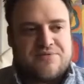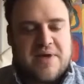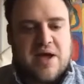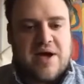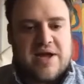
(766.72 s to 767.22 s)

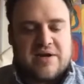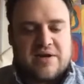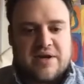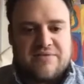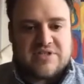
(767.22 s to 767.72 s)
Now,
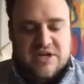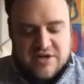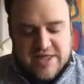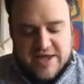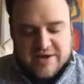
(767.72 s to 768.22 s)
if it's under
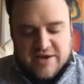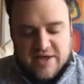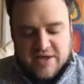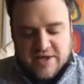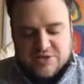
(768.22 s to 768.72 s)
that,
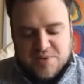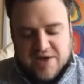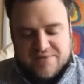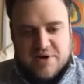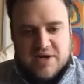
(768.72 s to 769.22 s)
it's
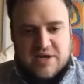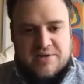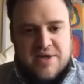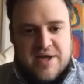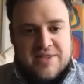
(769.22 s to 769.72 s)
private money. And
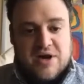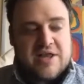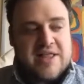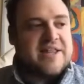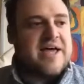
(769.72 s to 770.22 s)
there are a
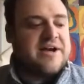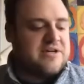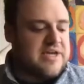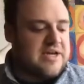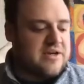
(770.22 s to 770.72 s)
lot of
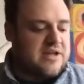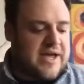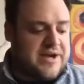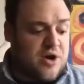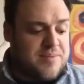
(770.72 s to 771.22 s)
lenders that
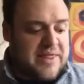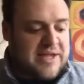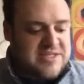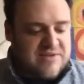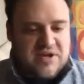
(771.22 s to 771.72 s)
I know about,
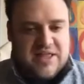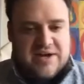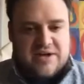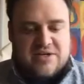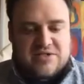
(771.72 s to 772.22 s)
70
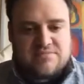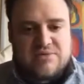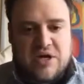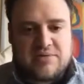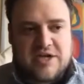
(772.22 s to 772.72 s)
lenders,
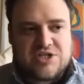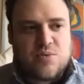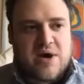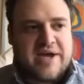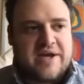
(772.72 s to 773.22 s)

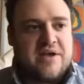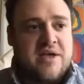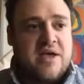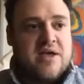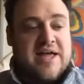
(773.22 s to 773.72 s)
nationwide.
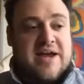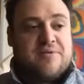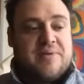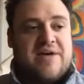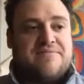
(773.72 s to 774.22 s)
A lot of
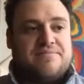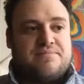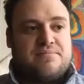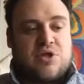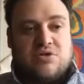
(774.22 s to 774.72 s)
them have
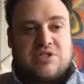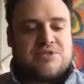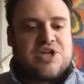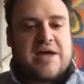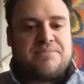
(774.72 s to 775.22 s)
closed up
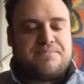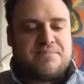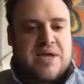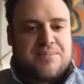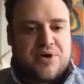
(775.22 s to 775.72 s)
shop
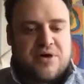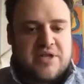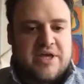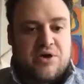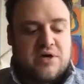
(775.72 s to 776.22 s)

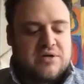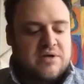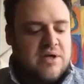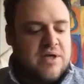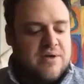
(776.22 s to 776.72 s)
temporarily or
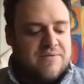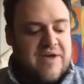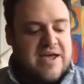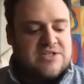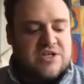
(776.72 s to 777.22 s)

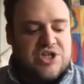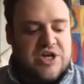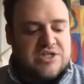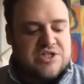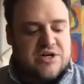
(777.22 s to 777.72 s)
vastly
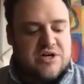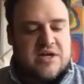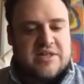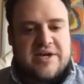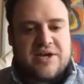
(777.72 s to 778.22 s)
changed their
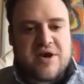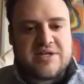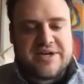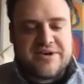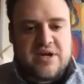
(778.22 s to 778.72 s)
lending
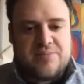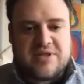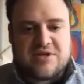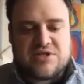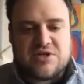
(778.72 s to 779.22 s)
criteria, but
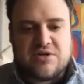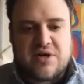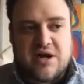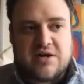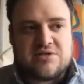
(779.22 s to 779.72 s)
there still
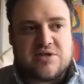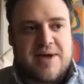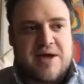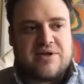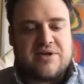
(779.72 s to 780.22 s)
are some
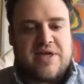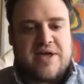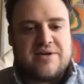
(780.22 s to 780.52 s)
out there that